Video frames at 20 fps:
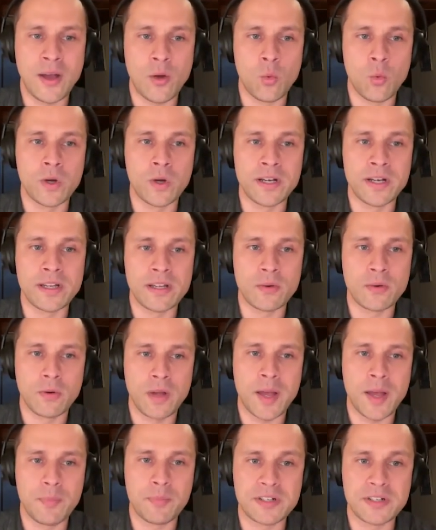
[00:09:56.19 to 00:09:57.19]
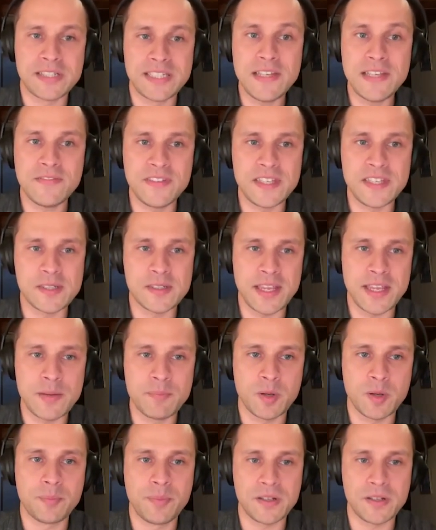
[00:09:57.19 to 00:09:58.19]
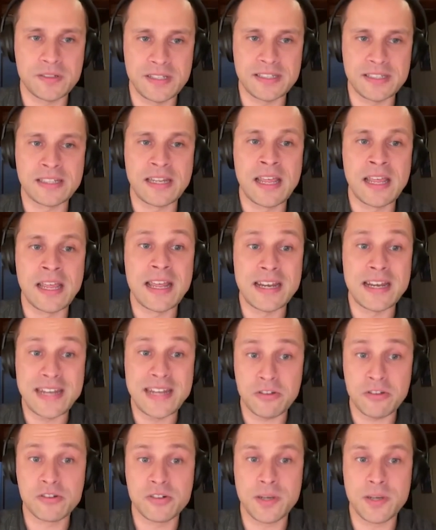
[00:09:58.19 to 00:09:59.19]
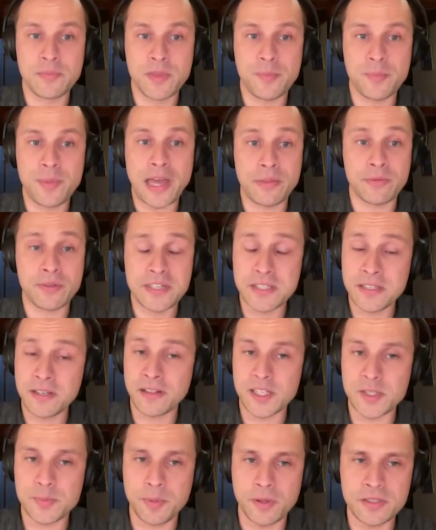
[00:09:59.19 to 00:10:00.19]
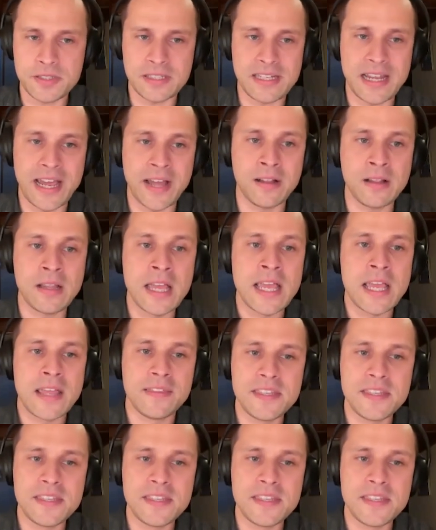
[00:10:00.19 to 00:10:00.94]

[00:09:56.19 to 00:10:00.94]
would perceive these input pulses downstream of the pathway still as pulsatile,